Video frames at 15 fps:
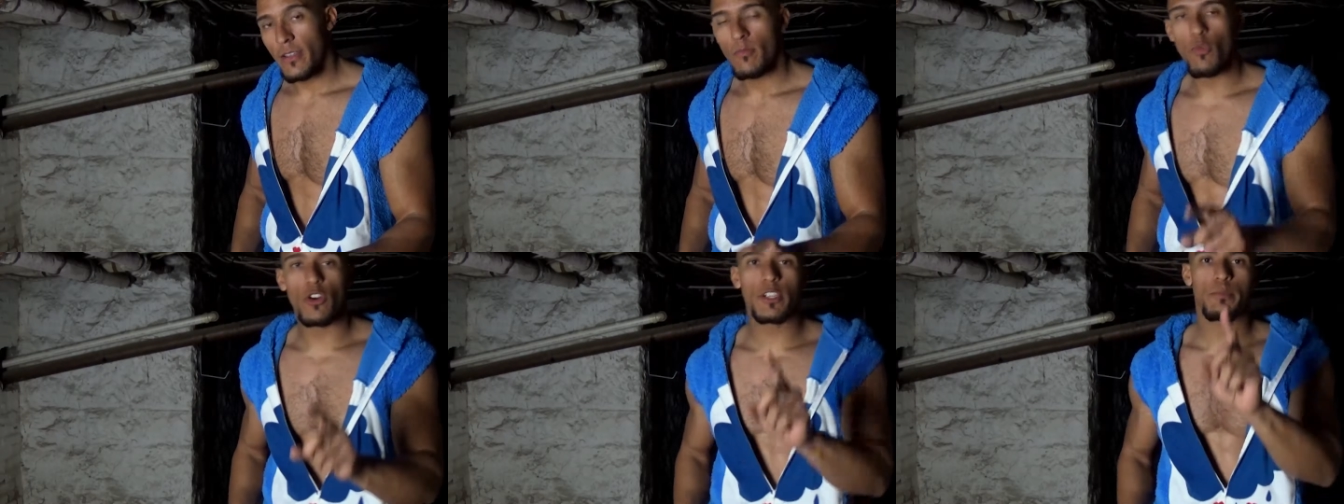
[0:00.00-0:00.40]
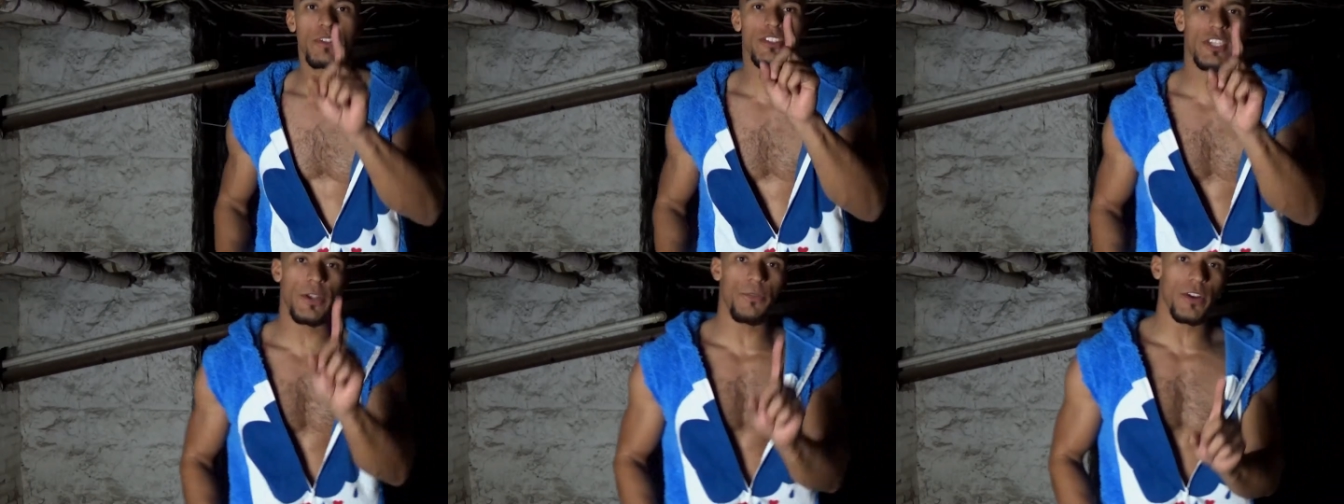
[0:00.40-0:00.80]
More
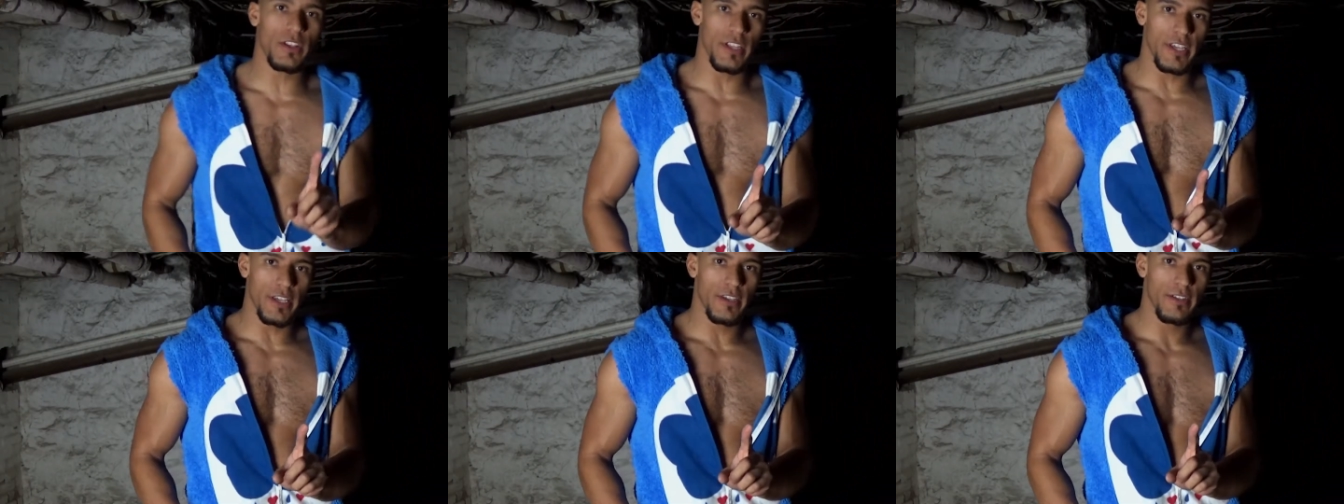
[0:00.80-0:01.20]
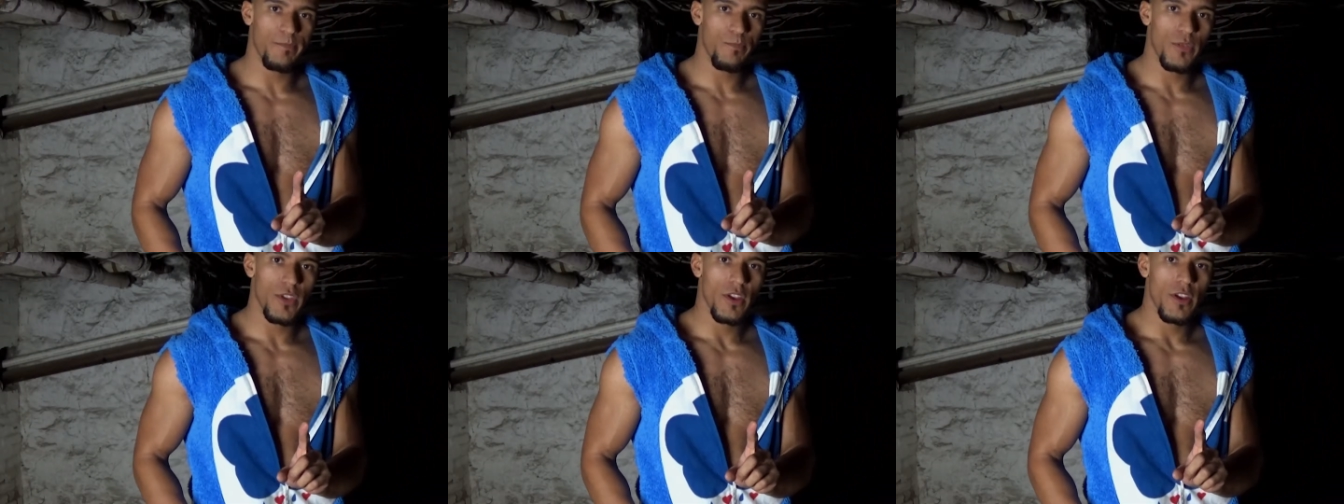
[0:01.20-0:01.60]
specifically,
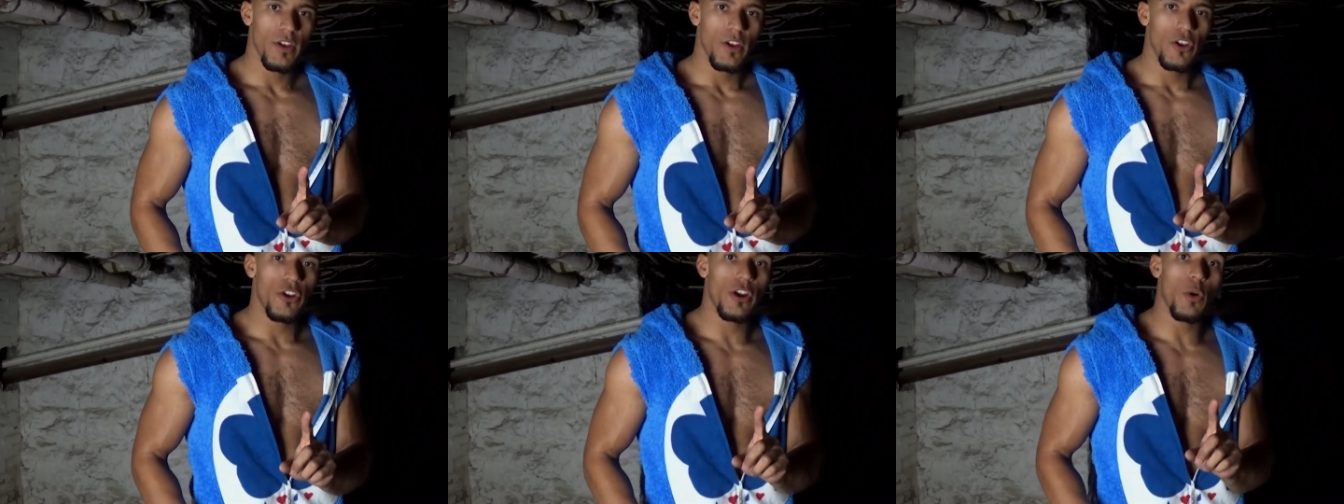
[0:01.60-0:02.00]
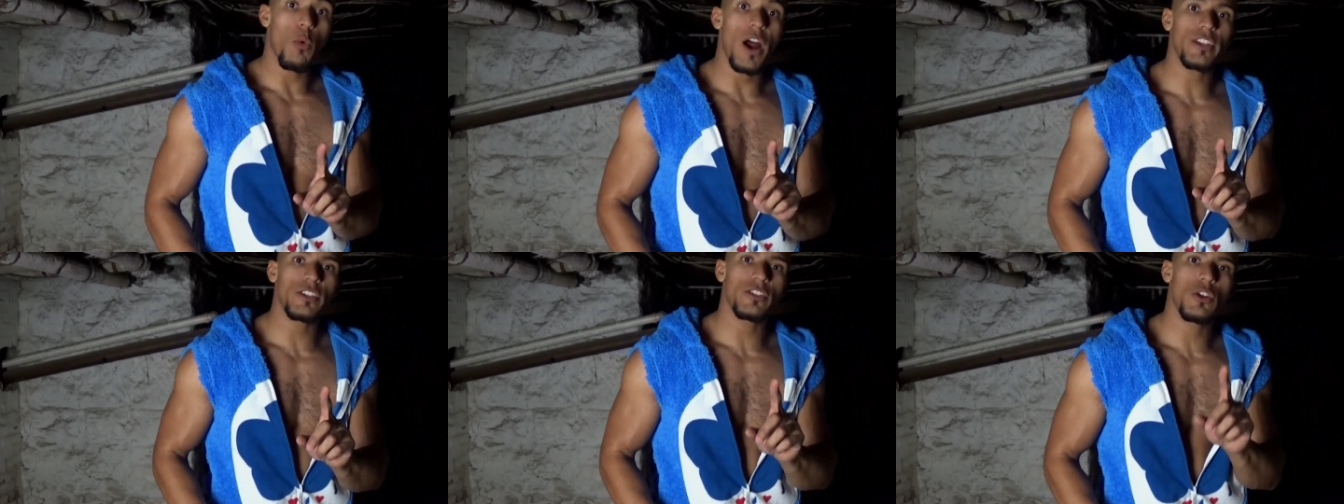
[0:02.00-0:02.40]
you're going to
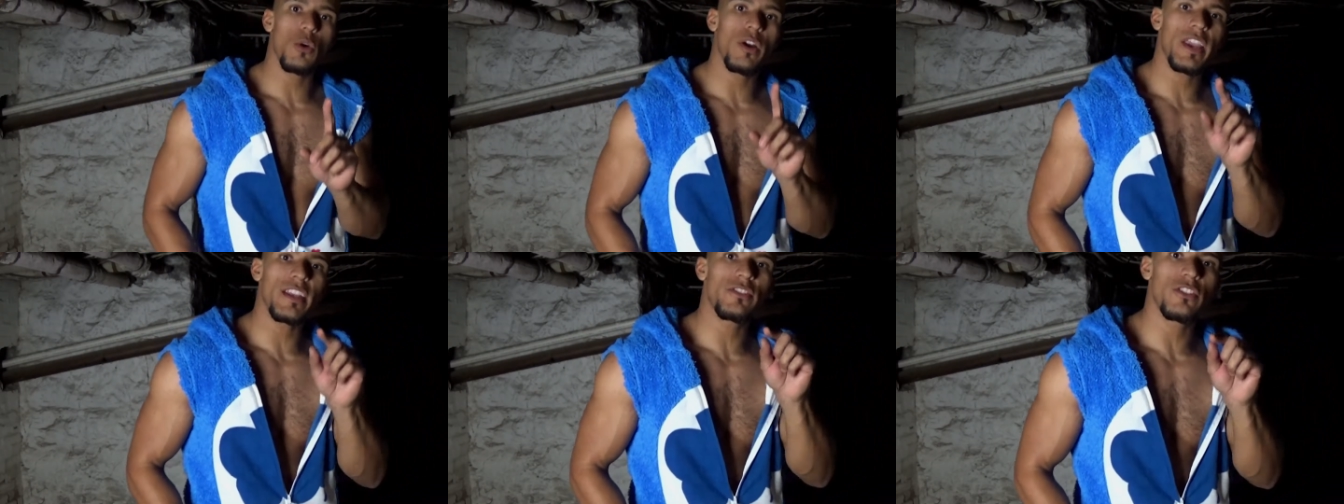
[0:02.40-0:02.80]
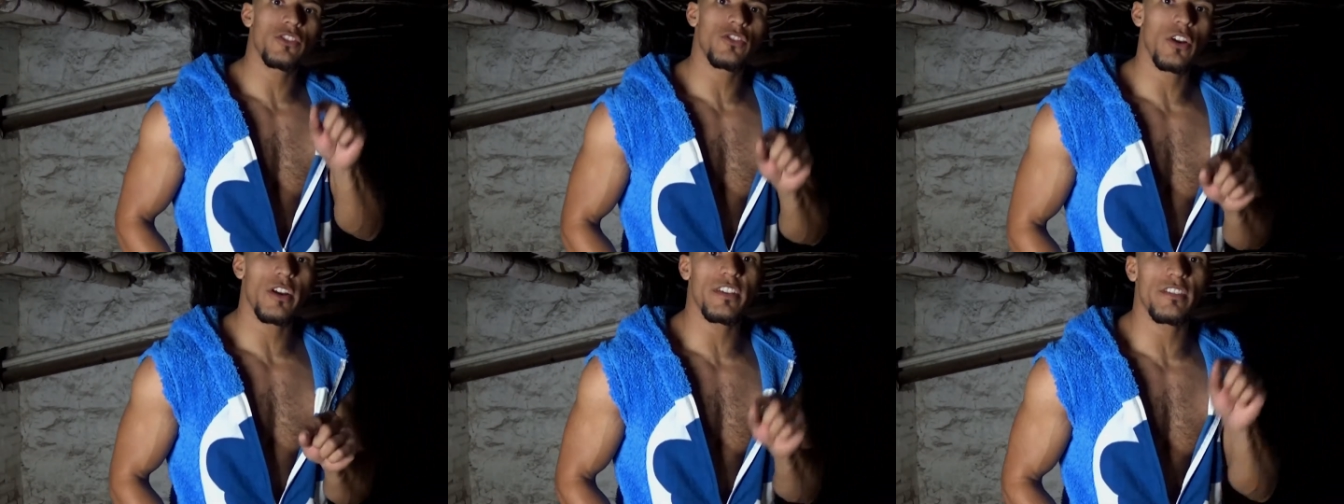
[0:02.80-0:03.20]
watch us go against the
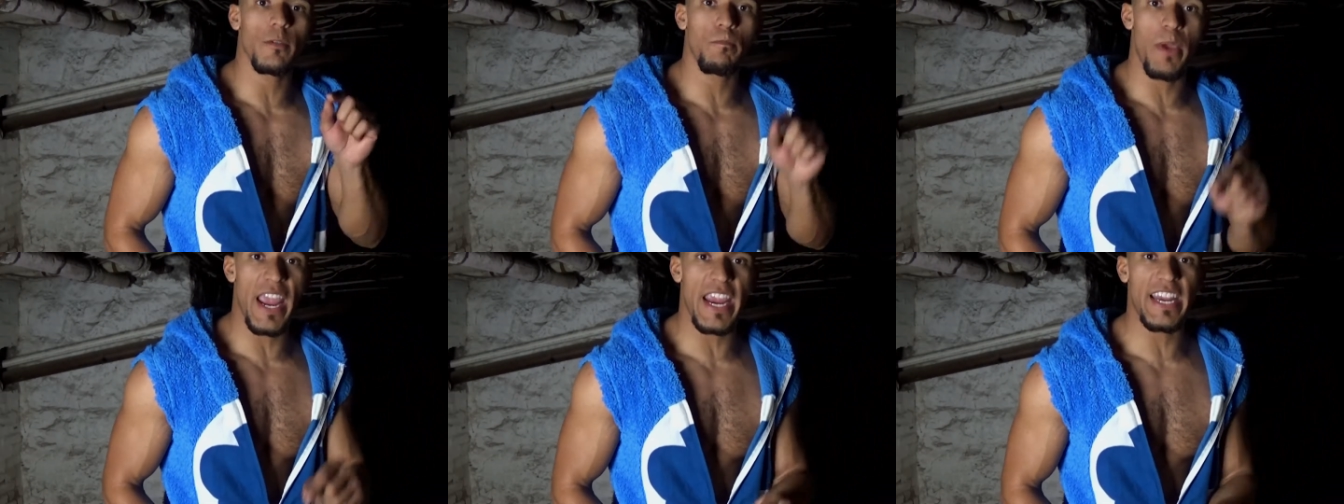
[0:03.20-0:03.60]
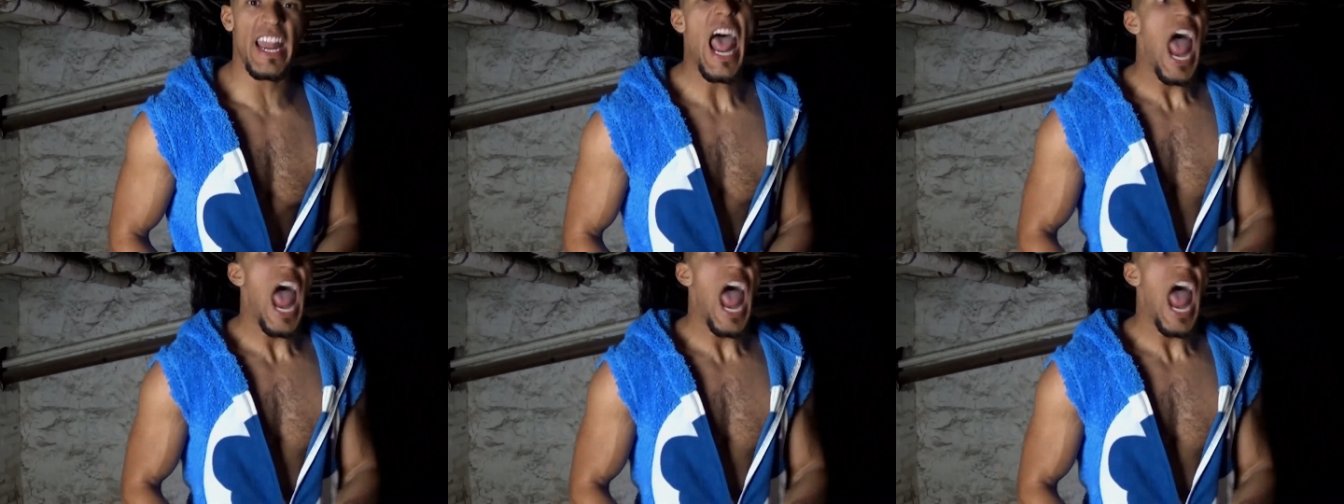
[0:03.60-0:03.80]
circus of pain.